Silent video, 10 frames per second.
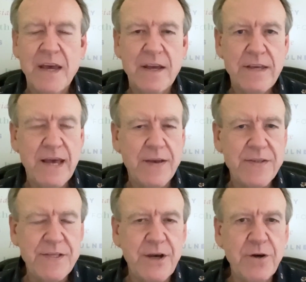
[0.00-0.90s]
Yeah,
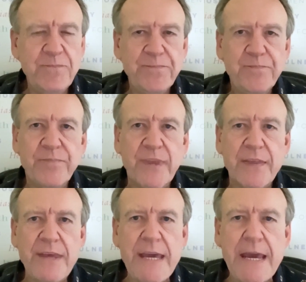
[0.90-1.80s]
so
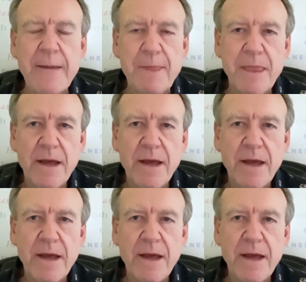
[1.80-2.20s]
the